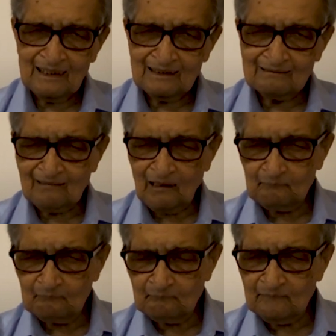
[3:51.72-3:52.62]
it's
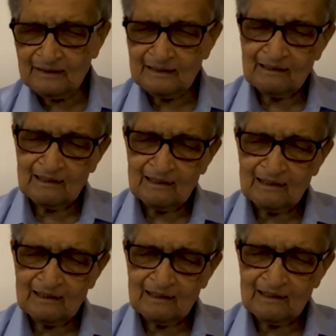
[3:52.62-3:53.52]
come
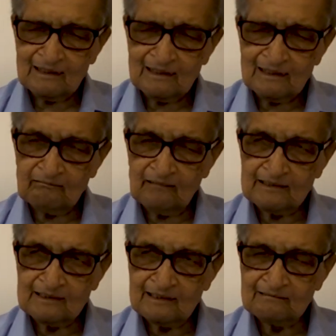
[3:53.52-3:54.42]
from
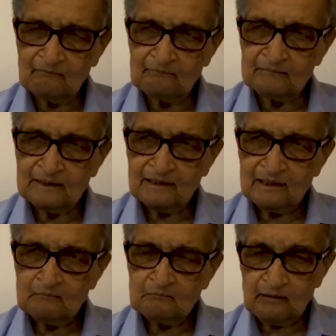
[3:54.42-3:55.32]
influences of
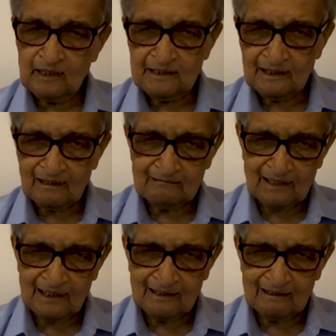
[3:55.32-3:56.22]
political
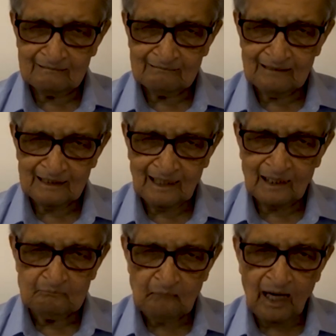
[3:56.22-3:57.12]
thinkers
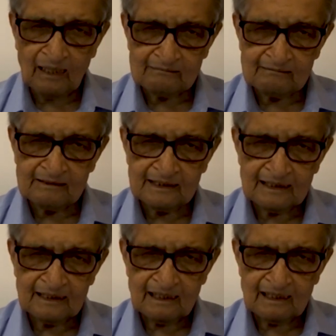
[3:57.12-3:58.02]
like Karl
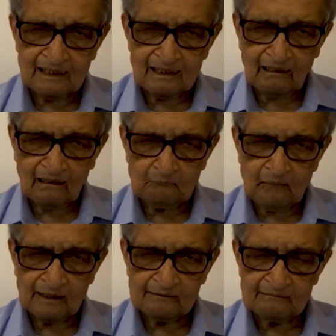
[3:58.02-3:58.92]

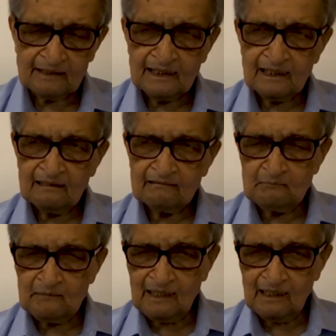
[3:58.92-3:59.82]
Marx.
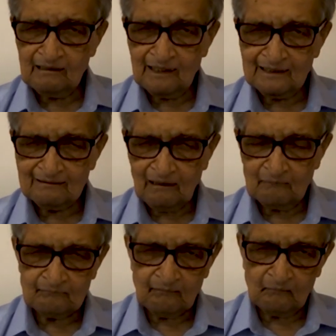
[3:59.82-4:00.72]
Similarly, it comes